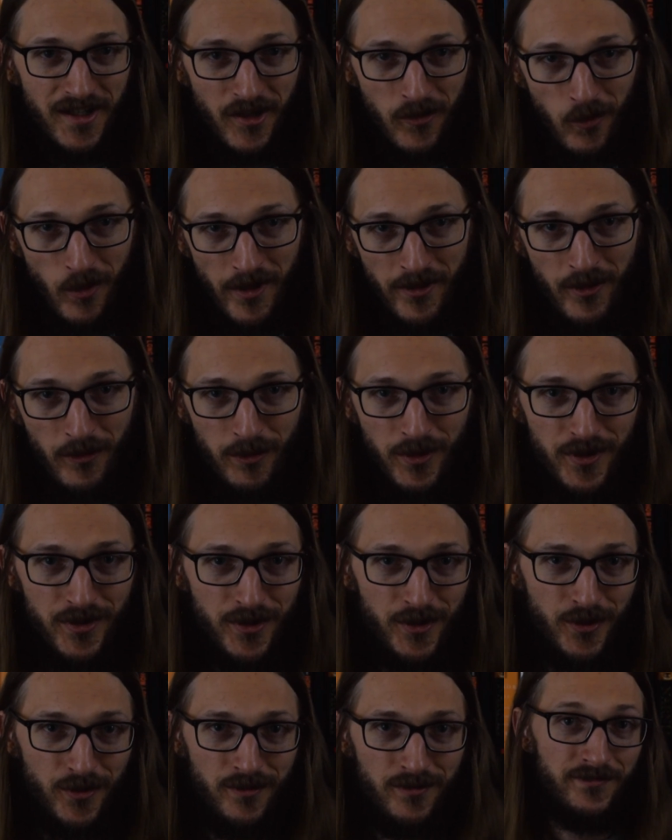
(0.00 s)
a weather
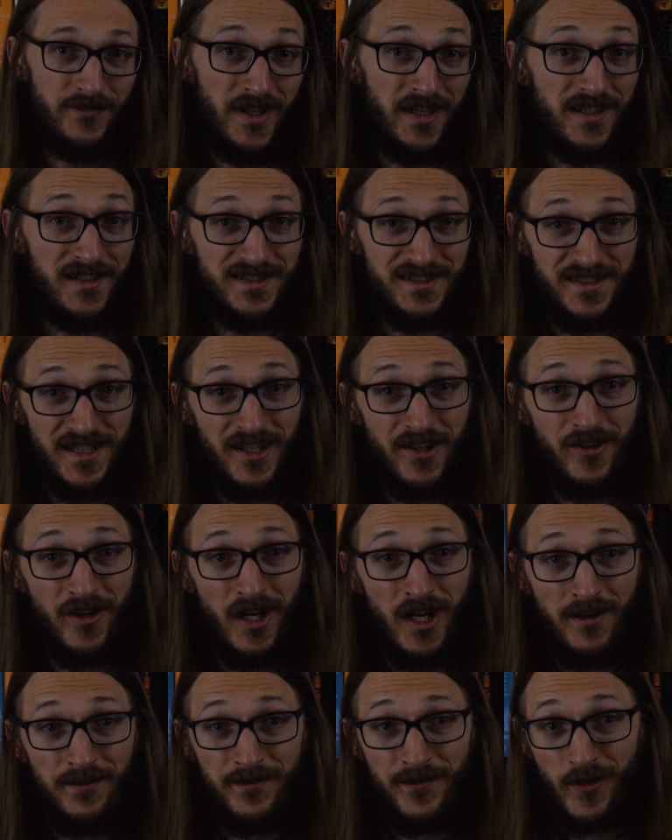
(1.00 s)
balloon that can stay
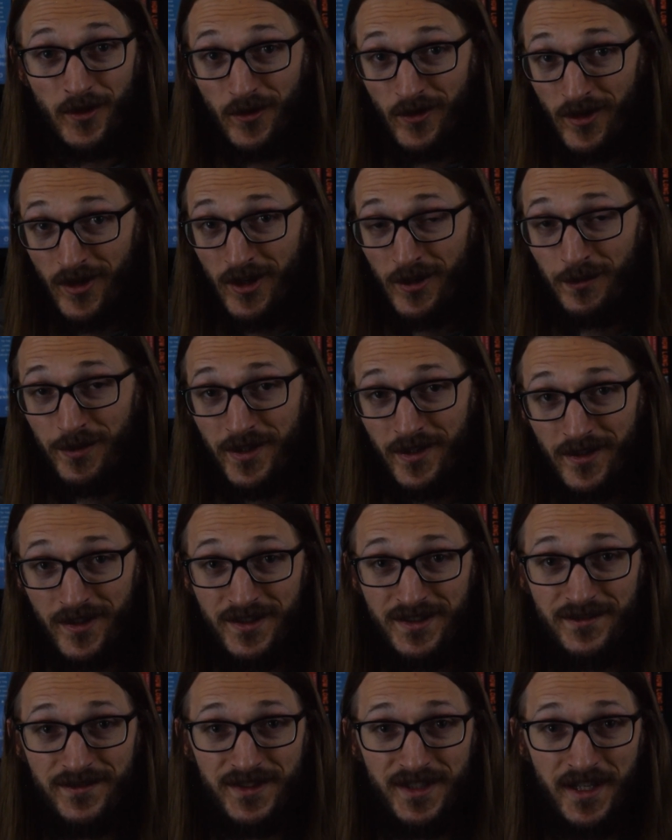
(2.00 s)
aloft for long
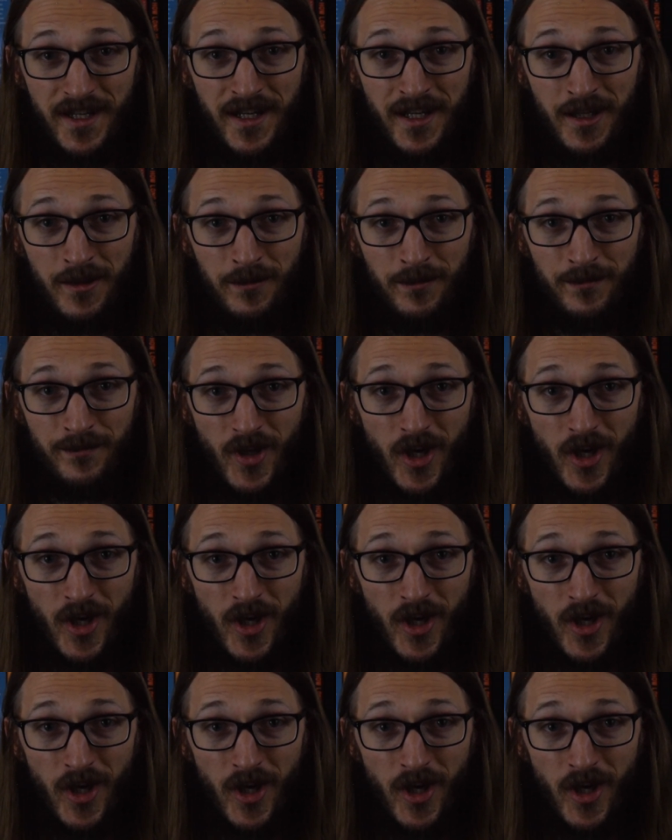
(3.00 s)
periods of time.